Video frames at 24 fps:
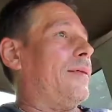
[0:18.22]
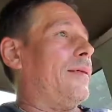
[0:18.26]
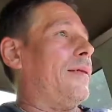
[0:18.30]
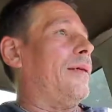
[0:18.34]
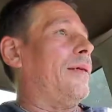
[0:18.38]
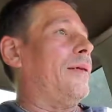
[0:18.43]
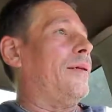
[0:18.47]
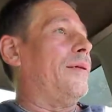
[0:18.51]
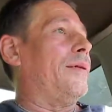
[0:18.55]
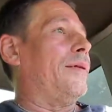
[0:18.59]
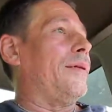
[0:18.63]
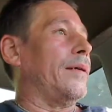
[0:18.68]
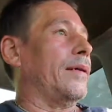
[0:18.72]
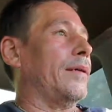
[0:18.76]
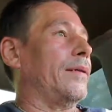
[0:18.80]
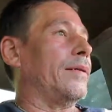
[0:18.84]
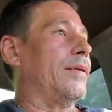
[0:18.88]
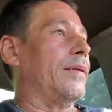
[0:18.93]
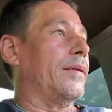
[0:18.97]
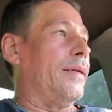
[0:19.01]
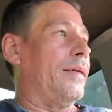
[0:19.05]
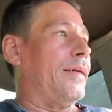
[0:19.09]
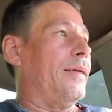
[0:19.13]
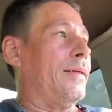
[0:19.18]
And on the
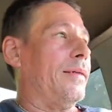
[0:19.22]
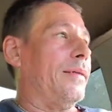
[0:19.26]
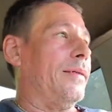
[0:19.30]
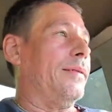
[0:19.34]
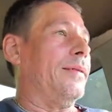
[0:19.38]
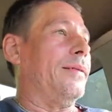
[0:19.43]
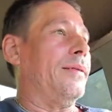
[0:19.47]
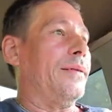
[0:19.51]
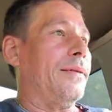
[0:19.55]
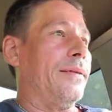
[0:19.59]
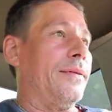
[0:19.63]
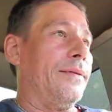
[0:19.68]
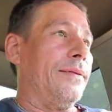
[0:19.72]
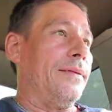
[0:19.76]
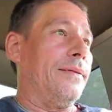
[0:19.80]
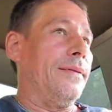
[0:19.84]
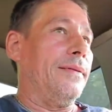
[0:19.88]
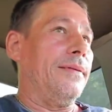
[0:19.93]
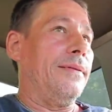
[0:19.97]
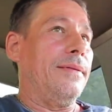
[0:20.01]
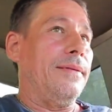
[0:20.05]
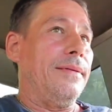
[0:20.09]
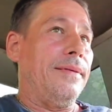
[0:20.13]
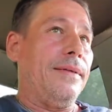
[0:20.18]
other hand, you
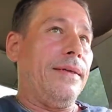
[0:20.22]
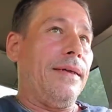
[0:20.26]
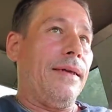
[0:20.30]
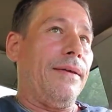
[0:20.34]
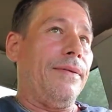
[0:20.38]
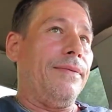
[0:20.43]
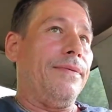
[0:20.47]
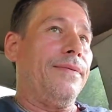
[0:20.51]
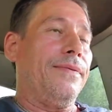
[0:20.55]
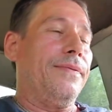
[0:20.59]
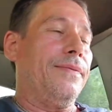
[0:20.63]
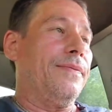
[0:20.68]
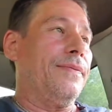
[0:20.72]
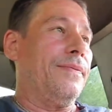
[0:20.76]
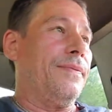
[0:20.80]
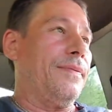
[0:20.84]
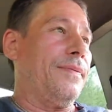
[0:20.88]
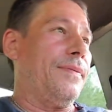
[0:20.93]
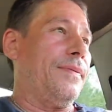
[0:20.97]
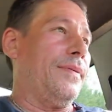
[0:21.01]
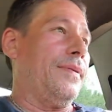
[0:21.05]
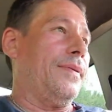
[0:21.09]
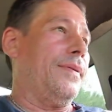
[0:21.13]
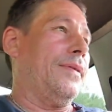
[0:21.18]
know,
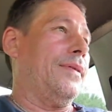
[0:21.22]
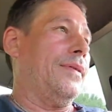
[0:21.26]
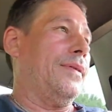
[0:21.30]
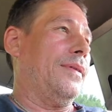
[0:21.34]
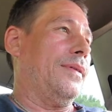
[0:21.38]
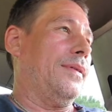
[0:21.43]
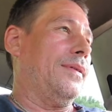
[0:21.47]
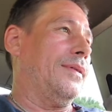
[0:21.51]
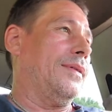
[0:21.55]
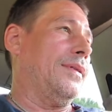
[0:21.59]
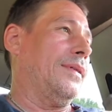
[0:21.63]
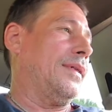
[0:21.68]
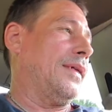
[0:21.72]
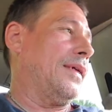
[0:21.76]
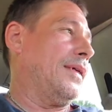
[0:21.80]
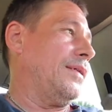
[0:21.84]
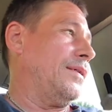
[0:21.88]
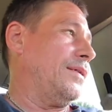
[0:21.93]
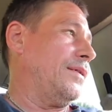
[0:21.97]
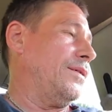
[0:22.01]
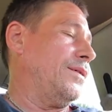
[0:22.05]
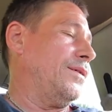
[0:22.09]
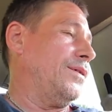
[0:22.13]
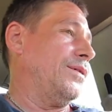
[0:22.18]
if you state
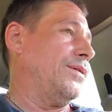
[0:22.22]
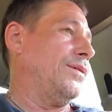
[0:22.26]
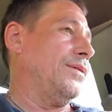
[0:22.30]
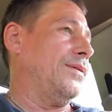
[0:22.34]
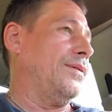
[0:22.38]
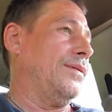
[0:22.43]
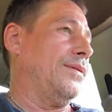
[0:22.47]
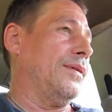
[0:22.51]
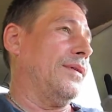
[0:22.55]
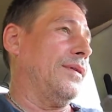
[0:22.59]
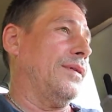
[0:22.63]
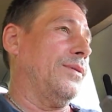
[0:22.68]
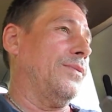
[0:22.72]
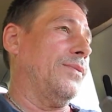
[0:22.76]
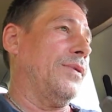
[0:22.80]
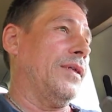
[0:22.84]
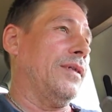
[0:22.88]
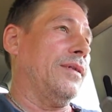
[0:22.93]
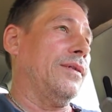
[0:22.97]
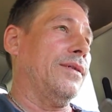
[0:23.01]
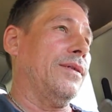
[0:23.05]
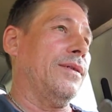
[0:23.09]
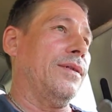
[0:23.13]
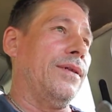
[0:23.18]
the truth as
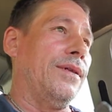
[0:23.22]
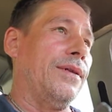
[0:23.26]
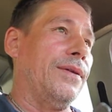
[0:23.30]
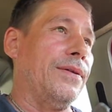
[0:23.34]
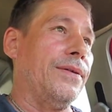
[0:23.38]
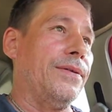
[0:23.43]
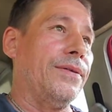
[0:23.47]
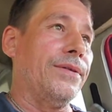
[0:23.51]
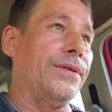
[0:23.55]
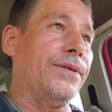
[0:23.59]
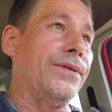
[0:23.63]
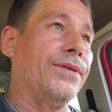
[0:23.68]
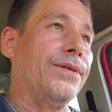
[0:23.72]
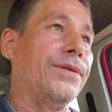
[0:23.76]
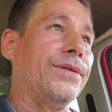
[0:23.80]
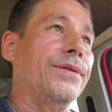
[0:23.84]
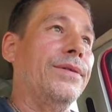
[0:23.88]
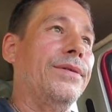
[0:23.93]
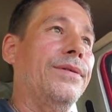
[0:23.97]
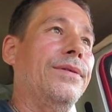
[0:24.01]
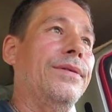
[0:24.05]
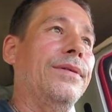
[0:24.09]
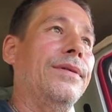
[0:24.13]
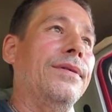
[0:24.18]
well as you know the
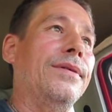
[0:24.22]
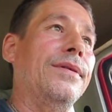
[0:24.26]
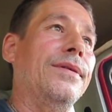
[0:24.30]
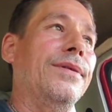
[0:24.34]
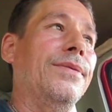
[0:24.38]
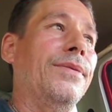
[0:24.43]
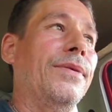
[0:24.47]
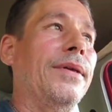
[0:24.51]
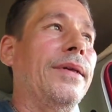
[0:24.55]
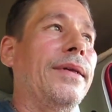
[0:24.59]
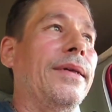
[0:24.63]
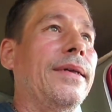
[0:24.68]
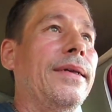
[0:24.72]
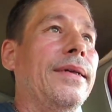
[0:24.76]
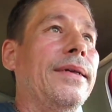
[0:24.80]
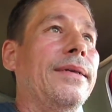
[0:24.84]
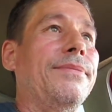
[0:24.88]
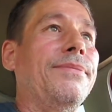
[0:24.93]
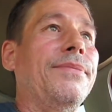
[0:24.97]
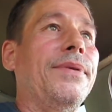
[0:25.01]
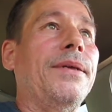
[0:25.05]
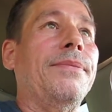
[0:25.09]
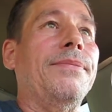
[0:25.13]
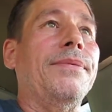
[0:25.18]
truth,
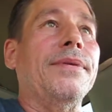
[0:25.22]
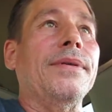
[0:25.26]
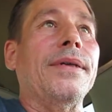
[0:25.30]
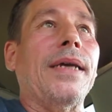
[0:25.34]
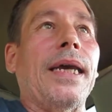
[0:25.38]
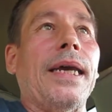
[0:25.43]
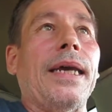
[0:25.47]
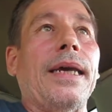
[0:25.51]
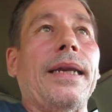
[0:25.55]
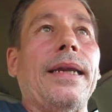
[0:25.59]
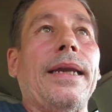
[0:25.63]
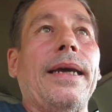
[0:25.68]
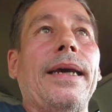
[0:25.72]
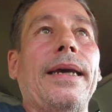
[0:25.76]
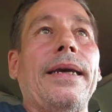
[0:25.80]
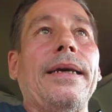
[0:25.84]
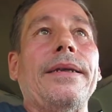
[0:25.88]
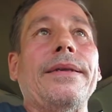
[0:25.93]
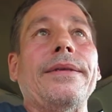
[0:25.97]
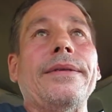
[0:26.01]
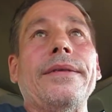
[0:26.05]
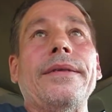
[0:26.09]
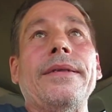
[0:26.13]
29 people can't handle